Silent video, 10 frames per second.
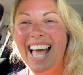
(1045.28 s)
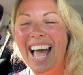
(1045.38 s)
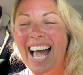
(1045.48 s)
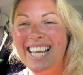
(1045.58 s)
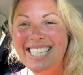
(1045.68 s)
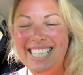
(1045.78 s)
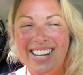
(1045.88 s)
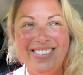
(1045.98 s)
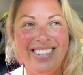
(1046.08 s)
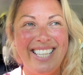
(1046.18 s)
and
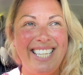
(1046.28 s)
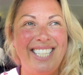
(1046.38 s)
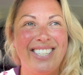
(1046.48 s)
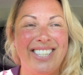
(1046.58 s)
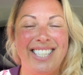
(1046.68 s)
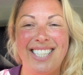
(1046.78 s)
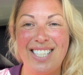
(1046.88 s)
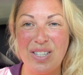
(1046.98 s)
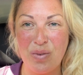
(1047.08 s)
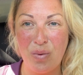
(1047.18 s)
generally
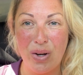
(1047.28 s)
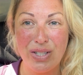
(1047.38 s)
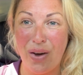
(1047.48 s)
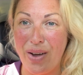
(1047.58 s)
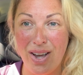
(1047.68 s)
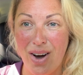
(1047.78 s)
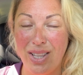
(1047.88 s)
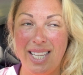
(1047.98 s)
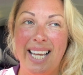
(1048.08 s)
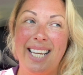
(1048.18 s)
just what's going
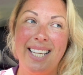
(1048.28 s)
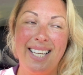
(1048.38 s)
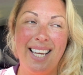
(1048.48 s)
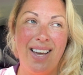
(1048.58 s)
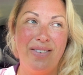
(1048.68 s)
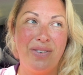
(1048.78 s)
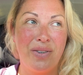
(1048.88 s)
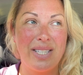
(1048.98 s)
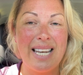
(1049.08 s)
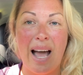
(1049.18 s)
on. Like, of
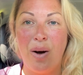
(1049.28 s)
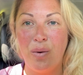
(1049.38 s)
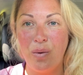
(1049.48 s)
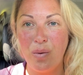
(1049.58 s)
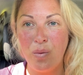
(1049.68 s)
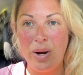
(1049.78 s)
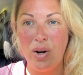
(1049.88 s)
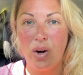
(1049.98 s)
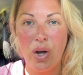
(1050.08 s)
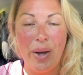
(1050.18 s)
course, now we're
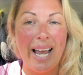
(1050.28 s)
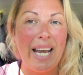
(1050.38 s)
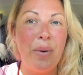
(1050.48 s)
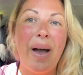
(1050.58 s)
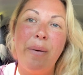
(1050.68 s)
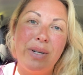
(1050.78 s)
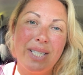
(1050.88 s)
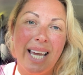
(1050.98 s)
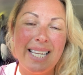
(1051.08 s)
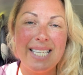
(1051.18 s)
not going anywhere, we're
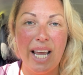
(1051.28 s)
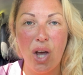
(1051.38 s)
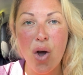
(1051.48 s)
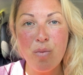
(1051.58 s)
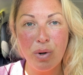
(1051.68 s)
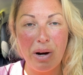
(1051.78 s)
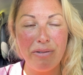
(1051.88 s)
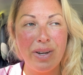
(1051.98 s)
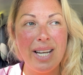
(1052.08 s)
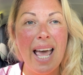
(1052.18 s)
just kind of staying home more
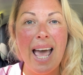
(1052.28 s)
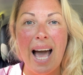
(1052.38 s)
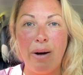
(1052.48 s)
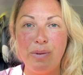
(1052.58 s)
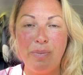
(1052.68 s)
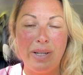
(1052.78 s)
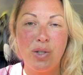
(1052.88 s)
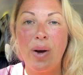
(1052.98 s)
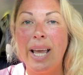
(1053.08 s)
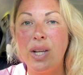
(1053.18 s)
often. I've been
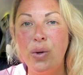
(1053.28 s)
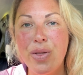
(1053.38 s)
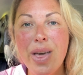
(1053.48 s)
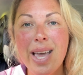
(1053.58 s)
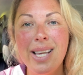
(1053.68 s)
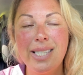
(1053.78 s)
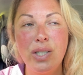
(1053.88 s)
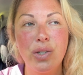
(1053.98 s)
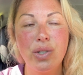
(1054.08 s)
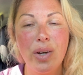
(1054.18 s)
trying new things
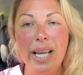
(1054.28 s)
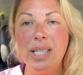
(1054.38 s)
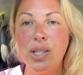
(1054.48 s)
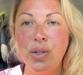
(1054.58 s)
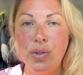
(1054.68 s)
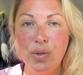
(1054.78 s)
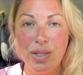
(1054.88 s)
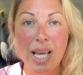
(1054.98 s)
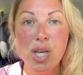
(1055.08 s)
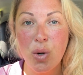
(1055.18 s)
and just trying to
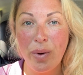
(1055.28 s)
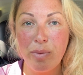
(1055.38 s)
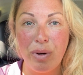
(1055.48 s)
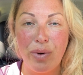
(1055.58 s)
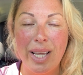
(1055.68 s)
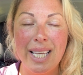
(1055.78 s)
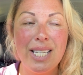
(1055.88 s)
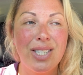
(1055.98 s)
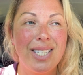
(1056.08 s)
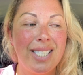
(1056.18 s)
take you with me really,
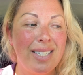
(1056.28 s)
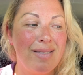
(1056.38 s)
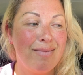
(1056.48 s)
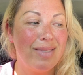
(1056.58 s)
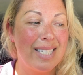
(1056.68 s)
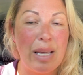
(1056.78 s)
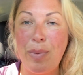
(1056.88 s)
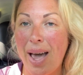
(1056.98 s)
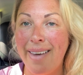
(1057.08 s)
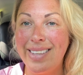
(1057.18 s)
just to see
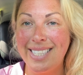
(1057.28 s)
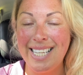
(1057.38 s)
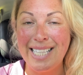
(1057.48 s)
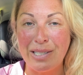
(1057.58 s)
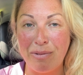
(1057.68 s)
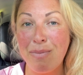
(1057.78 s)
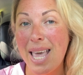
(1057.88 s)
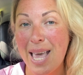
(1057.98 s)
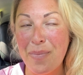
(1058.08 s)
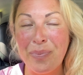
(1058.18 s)
behind the scenes of me,